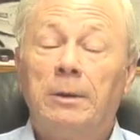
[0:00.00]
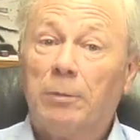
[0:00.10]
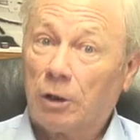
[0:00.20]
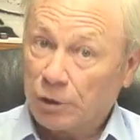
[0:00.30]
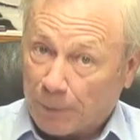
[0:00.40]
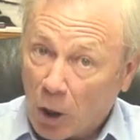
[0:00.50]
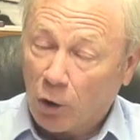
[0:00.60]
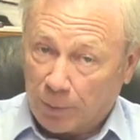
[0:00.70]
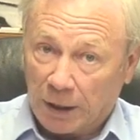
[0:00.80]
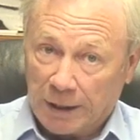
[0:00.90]
because Paul
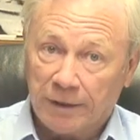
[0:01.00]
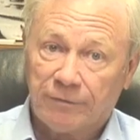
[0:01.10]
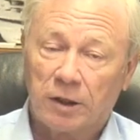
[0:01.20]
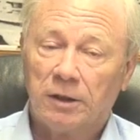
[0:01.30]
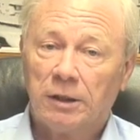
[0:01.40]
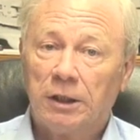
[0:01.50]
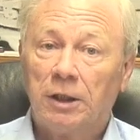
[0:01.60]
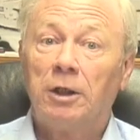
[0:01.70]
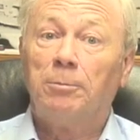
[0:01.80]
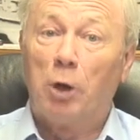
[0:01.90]
believed,
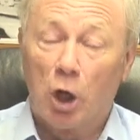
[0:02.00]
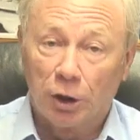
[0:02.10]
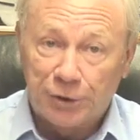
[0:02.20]
Paul